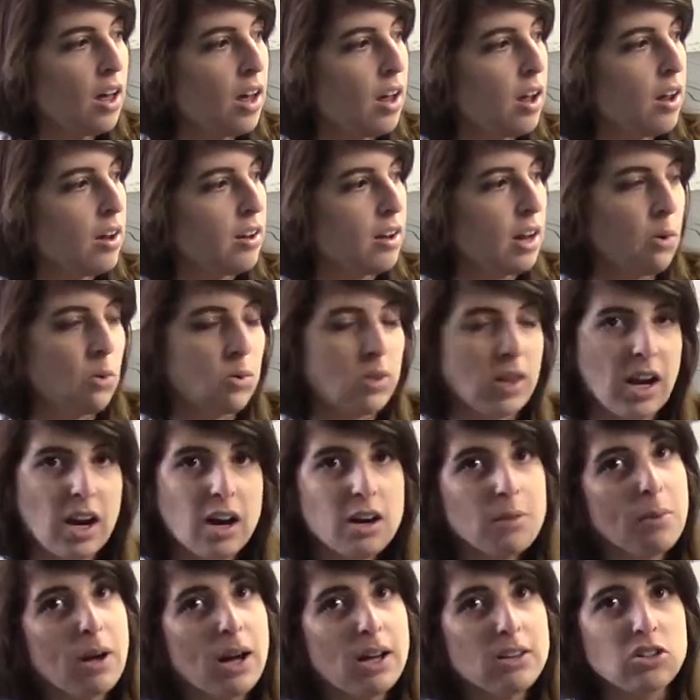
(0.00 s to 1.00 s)
Now, when the
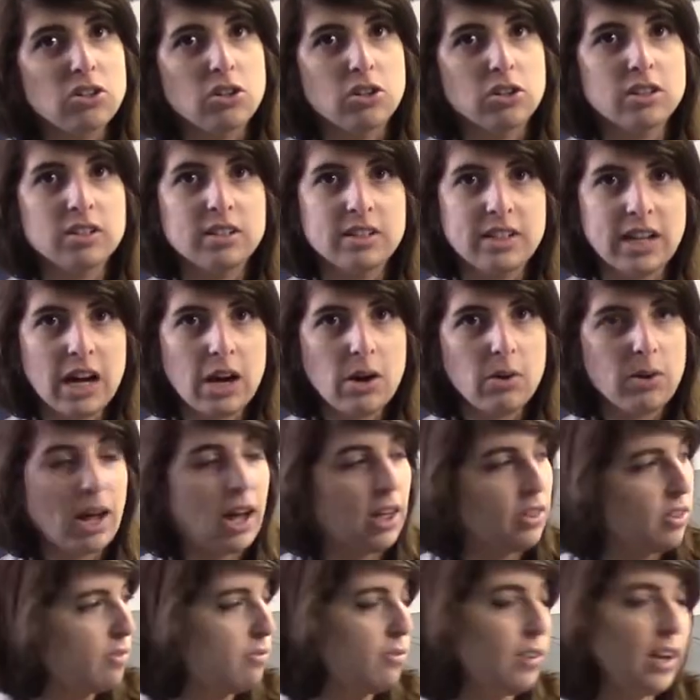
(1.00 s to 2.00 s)
air boss looked down
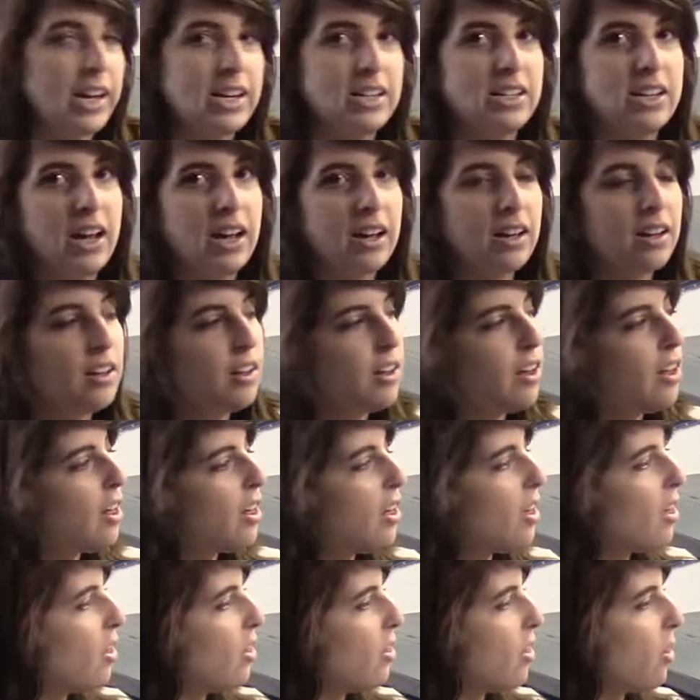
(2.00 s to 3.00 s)
at the flight deck,
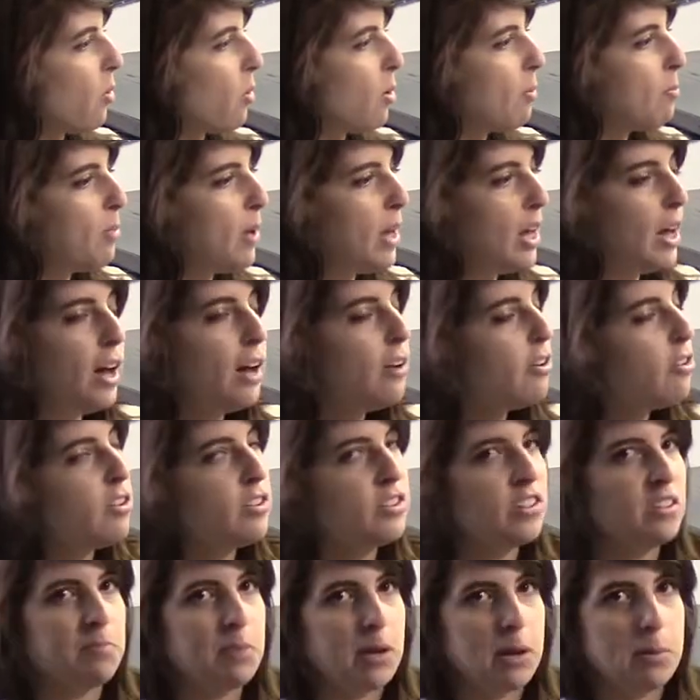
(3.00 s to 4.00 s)
there would be
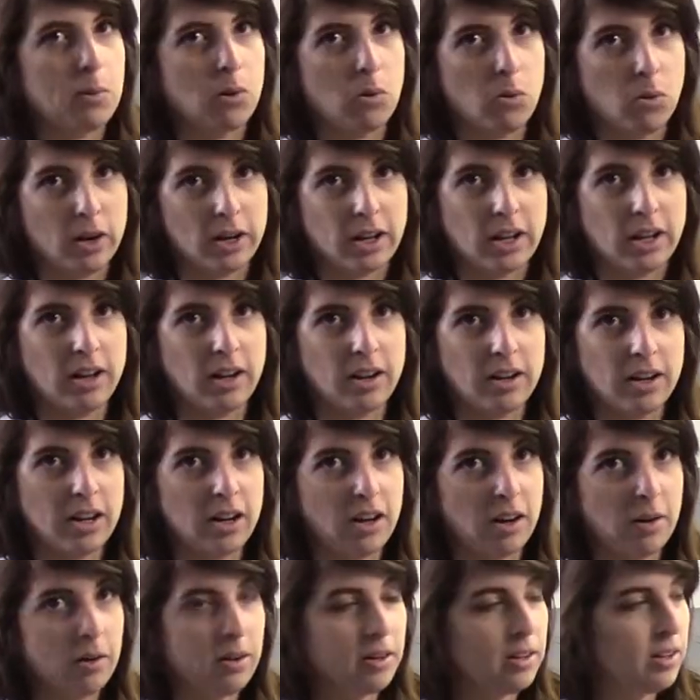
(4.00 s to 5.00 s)
hundreds of people working on
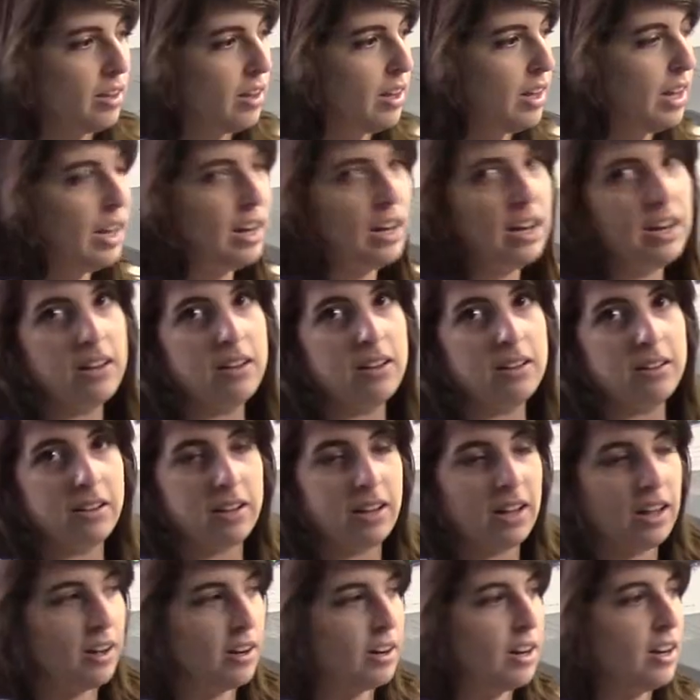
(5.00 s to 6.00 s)
here any
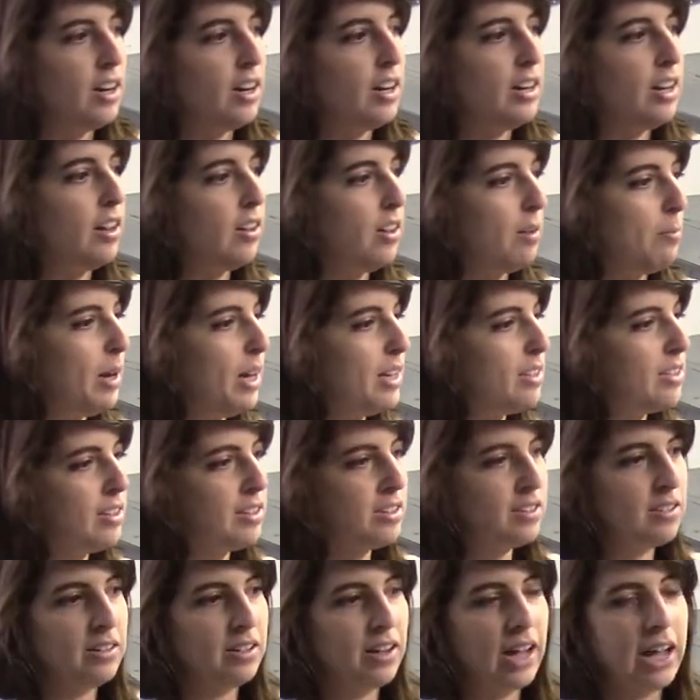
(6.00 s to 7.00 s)
on any daily
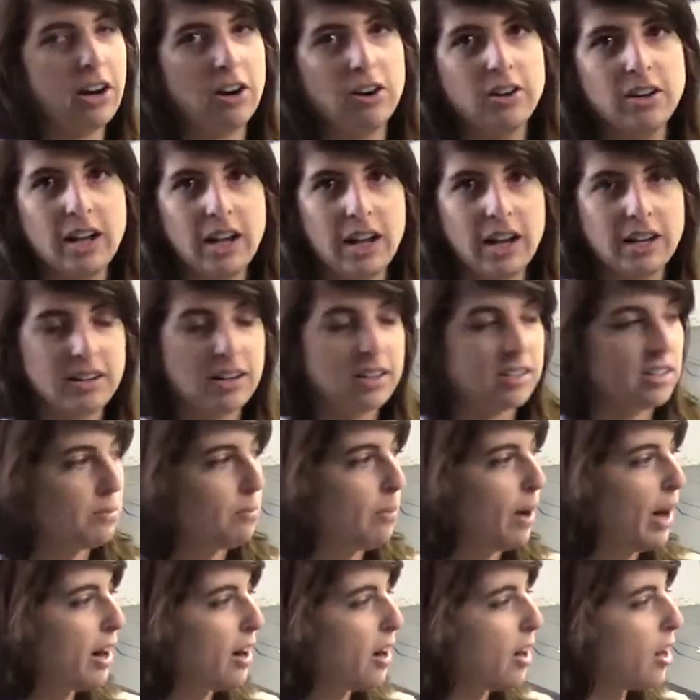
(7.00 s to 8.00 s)
basis, night or day, it doesn't
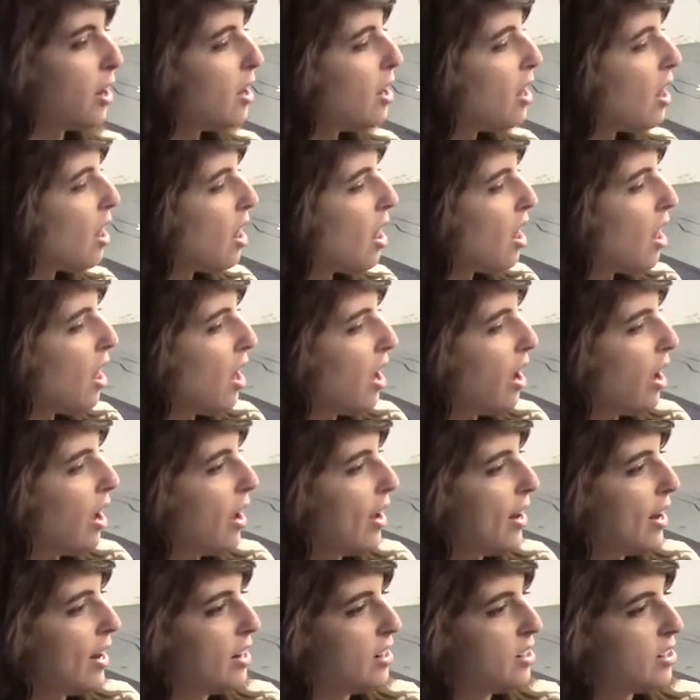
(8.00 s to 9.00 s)
matter.
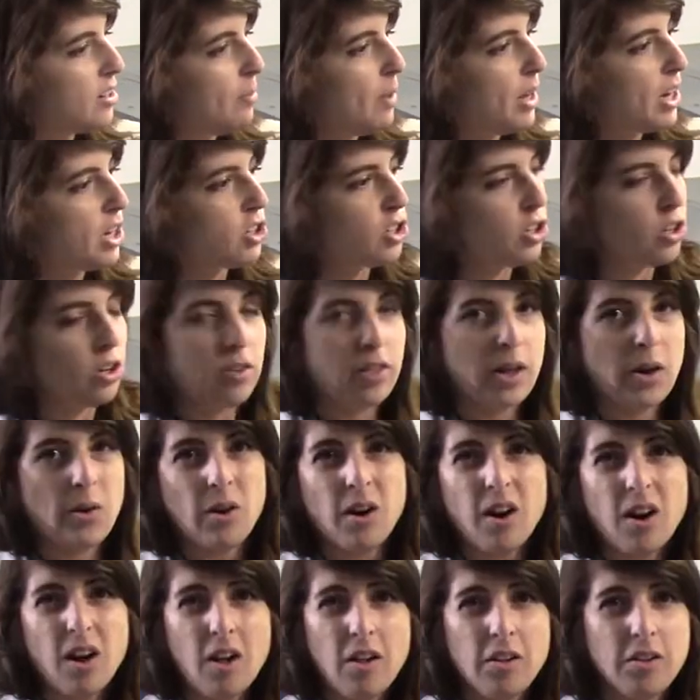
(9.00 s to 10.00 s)
And, and to make sure they were
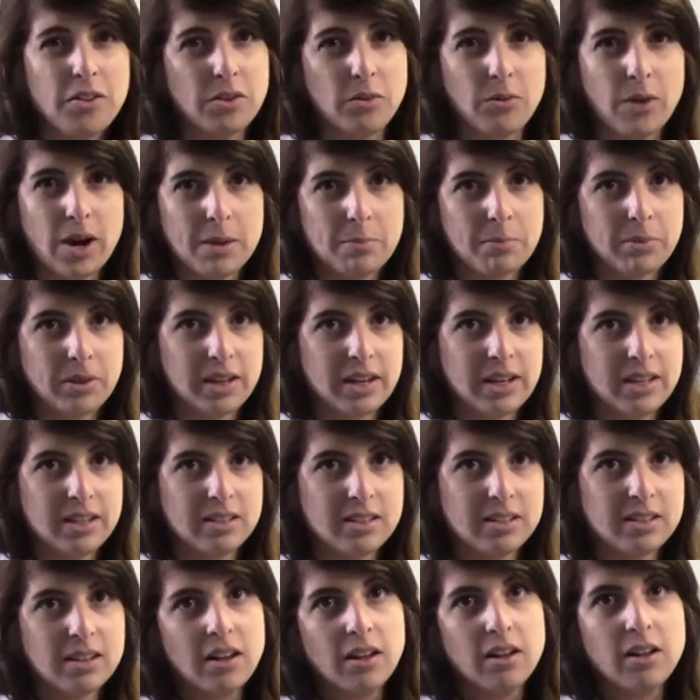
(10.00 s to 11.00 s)
all in the right
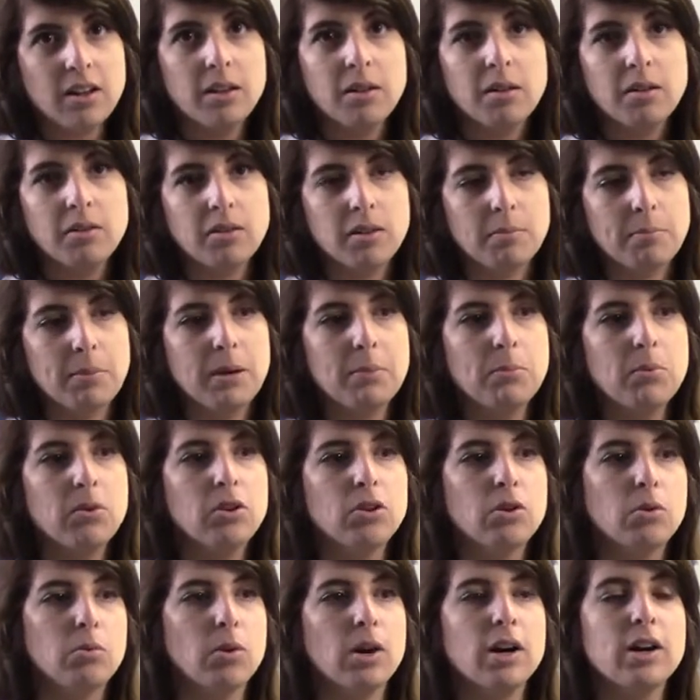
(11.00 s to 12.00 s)
place, the people
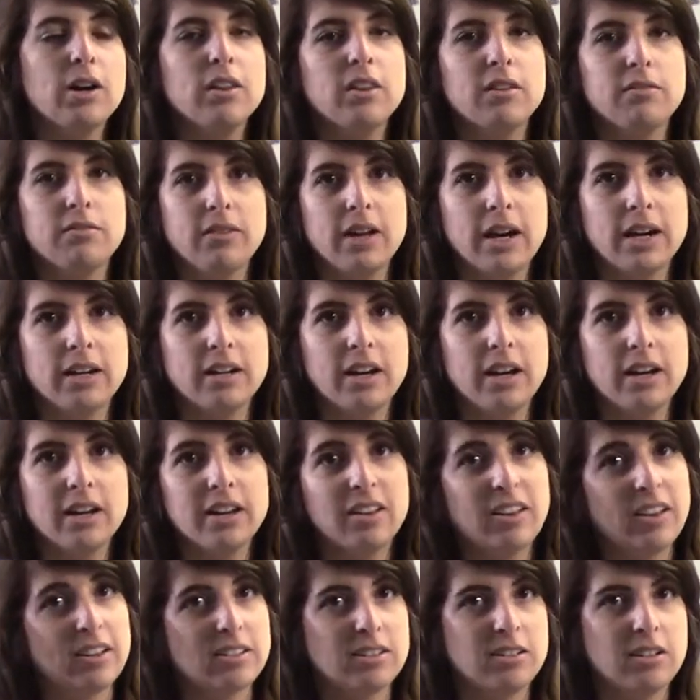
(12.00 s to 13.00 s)
who work on the flight deck,
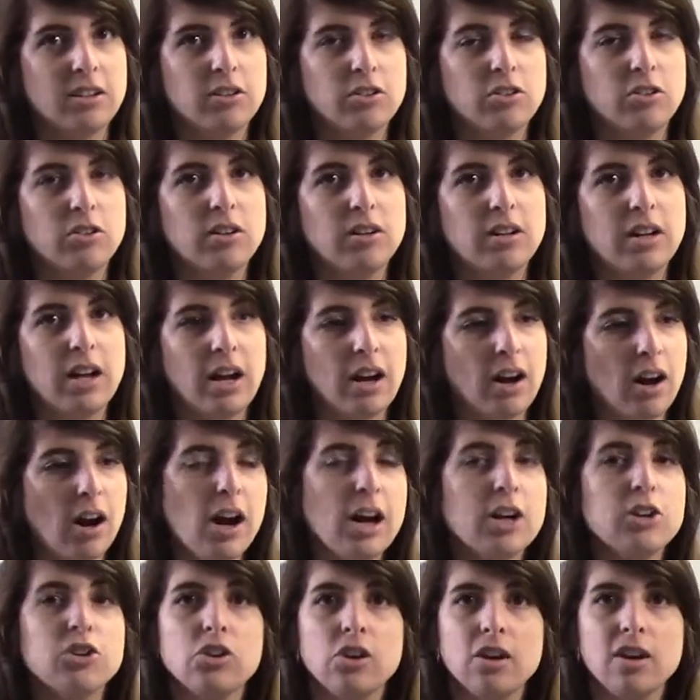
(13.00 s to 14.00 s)
and that's still true today, are
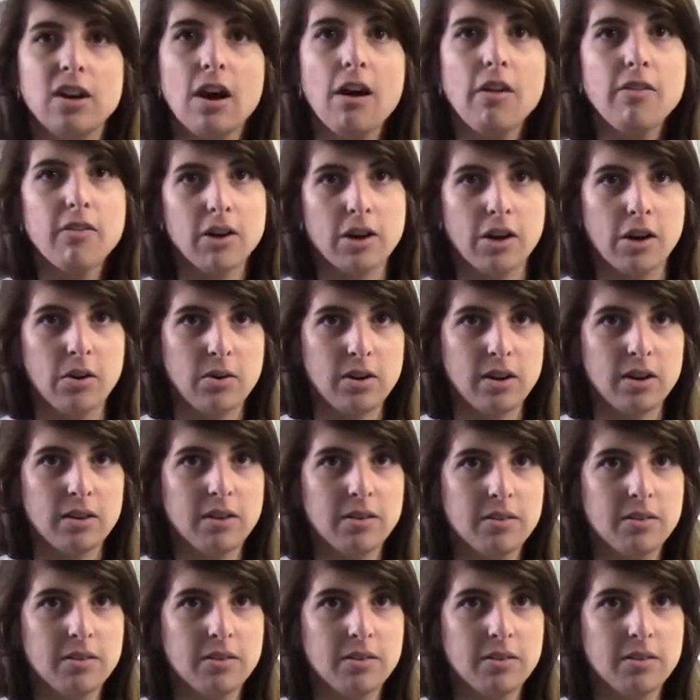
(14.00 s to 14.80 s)
actually color-coded.